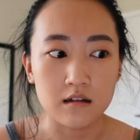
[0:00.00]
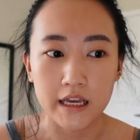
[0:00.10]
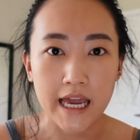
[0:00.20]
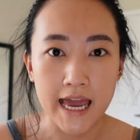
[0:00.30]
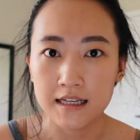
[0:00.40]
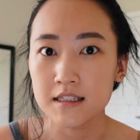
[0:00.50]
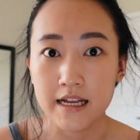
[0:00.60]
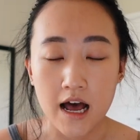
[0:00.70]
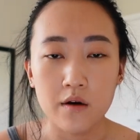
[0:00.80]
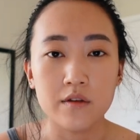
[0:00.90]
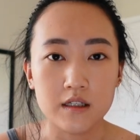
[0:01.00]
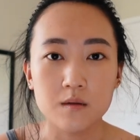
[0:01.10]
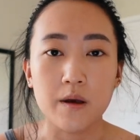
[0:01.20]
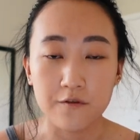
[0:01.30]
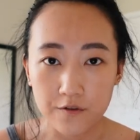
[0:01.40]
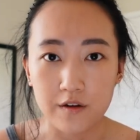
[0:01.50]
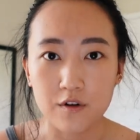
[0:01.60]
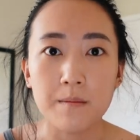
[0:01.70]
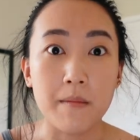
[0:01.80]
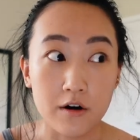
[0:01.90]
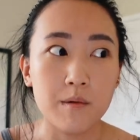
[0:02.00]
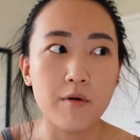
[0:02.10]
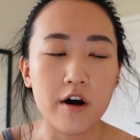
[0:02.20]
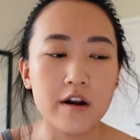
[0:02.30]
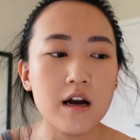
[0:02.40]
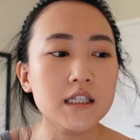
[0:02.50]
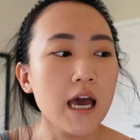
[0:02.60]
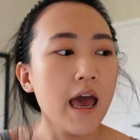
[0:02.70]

Like hands down, this is my favorite Merit product.